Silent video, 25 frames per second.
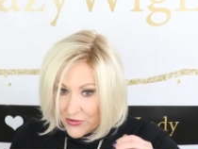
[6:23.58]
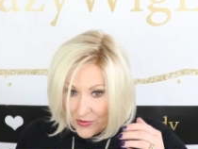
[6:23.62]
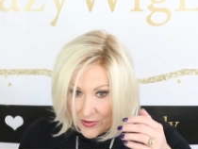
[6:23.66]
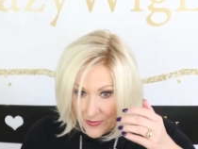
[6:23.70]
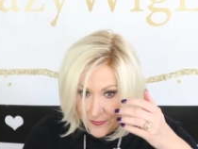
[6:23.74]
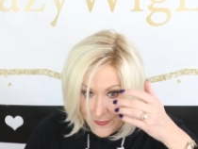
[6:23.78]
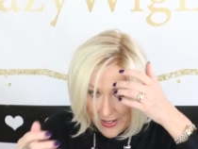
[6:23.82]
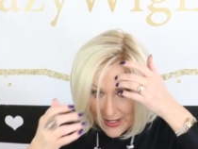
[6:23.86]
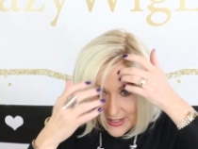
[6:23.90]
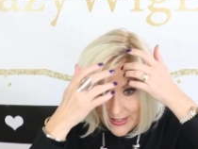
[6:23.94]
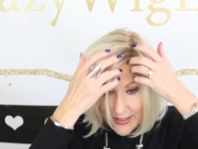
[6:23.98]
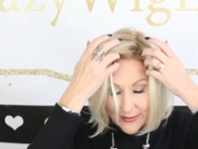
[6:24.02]

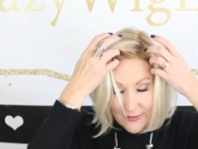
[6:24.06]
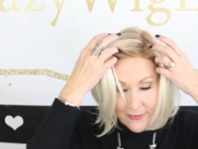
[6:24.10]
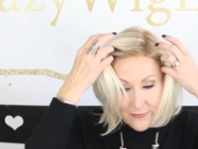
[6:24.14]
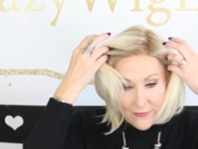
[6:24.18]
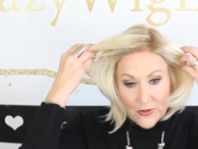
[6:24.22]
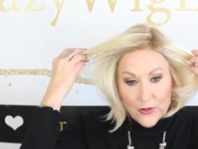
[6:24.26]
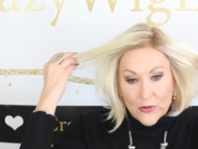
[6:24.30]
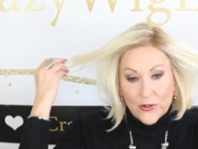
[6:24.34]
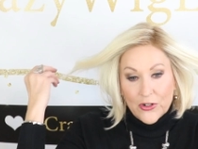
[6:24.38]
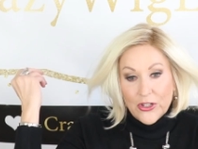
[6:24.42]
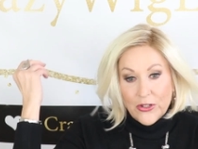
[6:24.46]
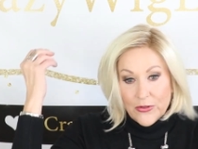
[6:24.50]
enjoyed making
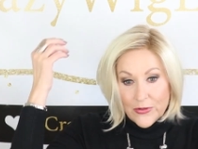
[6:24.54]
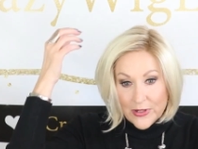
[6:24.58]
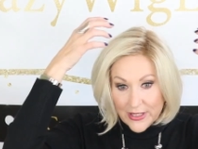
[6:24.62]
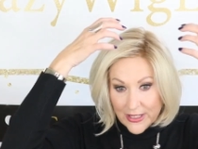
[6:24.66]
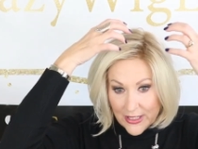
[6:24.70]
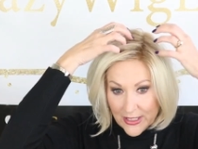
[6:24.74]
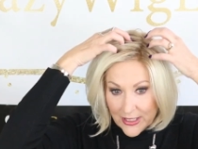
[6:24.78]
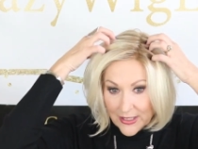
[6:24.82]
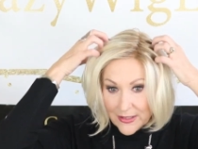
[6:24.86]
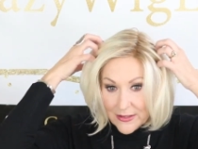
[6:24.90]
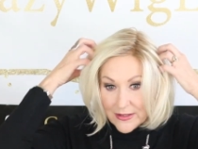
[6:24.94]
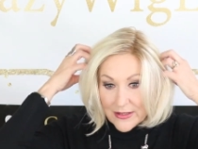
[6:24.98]
it for you.
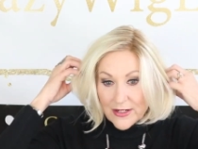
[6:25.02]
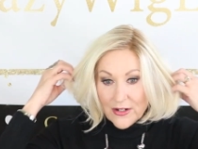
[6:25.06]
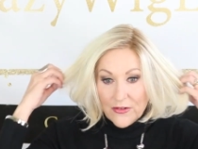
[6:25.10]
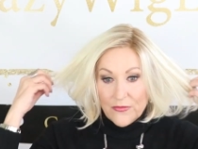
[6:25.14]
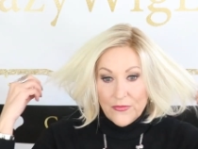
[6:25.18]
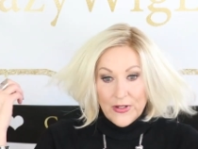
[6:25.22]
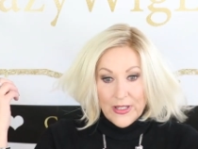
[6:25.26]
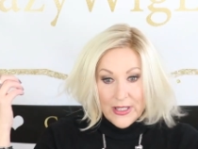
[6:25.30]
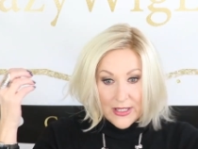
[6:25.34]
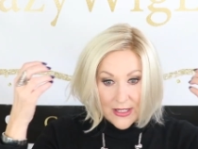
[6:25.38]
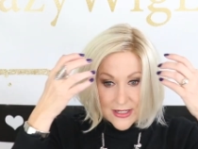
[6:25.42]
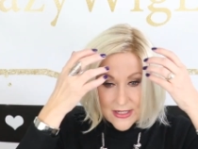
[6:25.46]
Again,
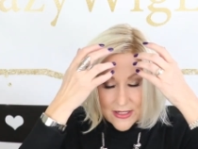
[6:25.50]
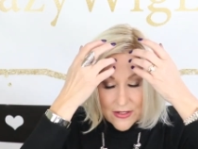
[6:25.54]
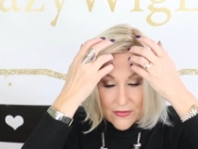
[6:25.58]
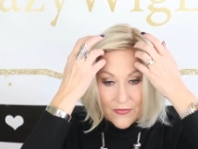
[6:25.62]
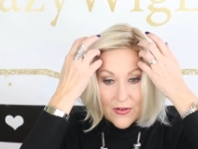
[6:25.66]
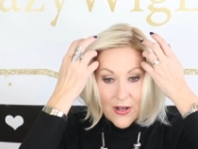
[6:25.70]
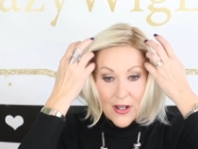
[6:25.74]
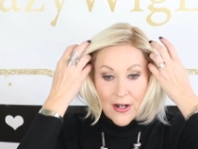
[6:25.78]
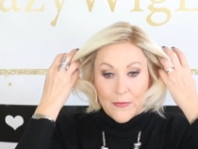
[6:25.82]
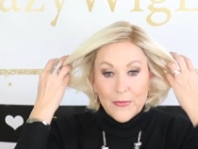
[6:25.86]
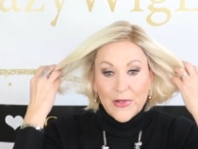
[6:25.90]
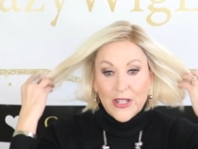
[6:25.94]
don't forget
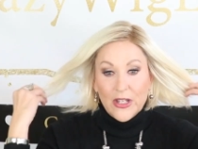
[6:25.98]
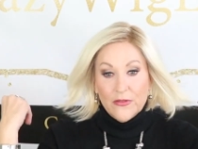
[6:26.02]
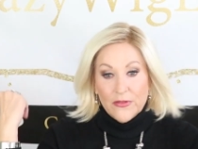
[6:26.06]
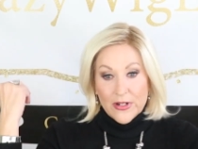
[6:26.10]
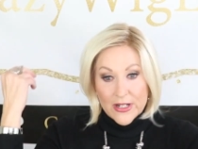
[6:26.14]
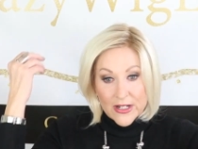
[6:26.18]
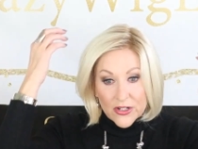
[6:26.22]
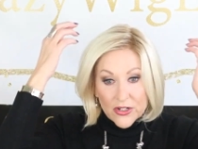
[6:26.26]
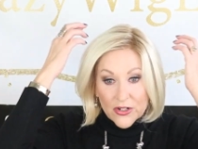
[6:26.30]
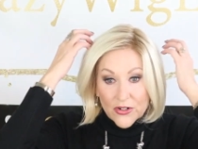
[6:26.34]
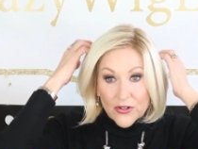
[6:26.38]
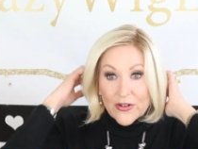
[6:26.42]
to follow me
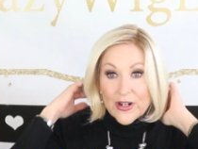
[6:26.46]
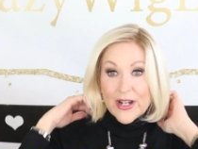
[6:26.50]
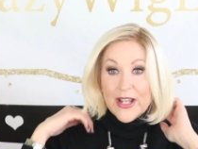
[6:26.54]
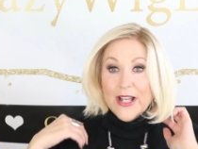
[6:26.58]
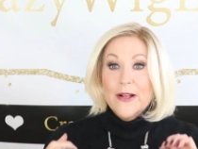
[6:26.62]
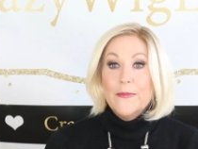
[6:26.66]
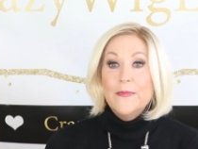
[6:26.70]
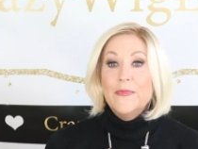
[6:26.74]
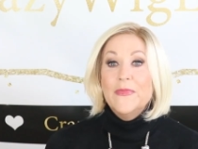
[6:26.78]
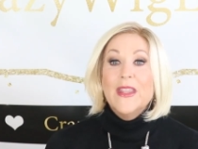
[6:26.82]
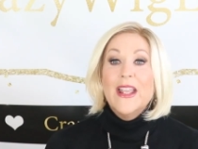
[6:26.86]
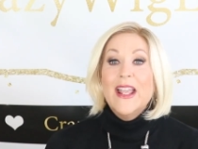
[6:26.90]
on
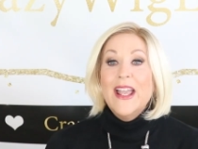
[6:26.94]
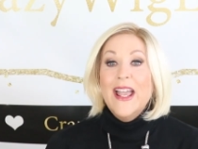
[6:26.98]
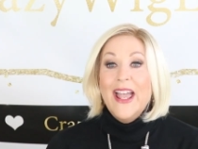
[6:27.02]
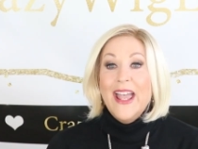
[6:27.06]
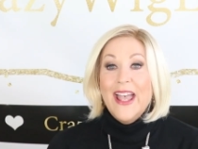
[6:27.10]
Instagram.